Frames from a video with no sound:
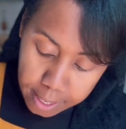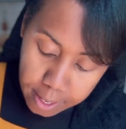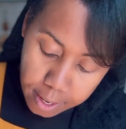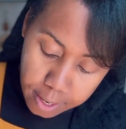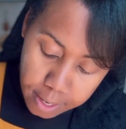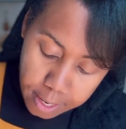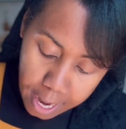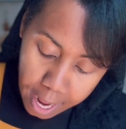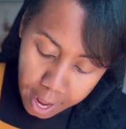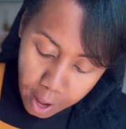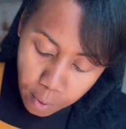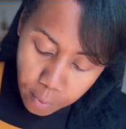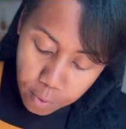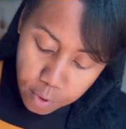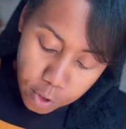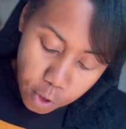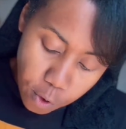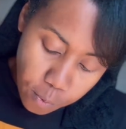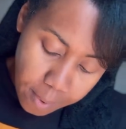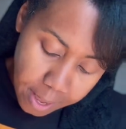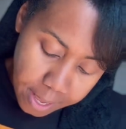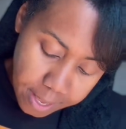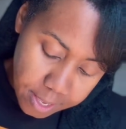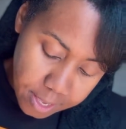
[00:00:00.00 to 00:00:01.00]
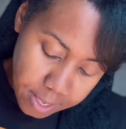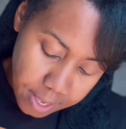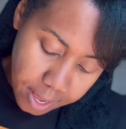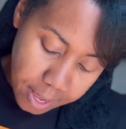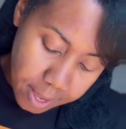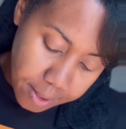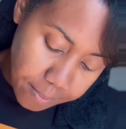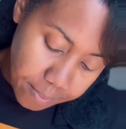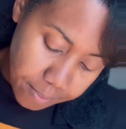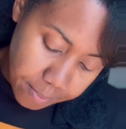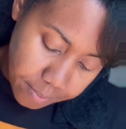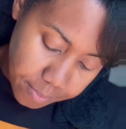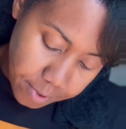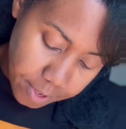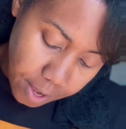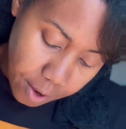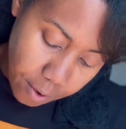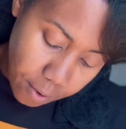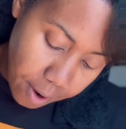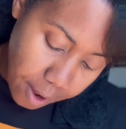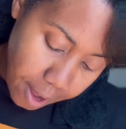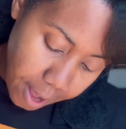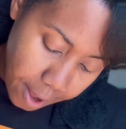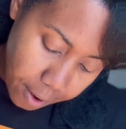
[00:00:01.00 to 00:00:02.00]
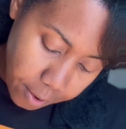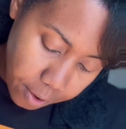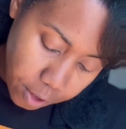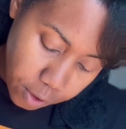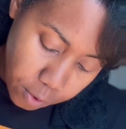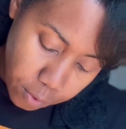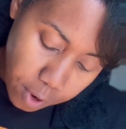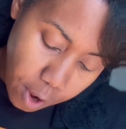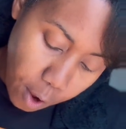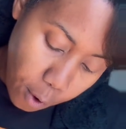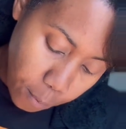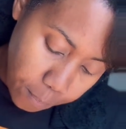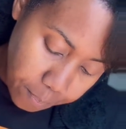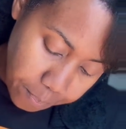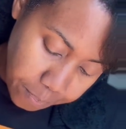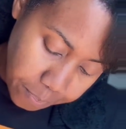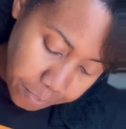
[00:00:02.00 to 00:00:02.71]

Now you may say, Sarah, how do you know?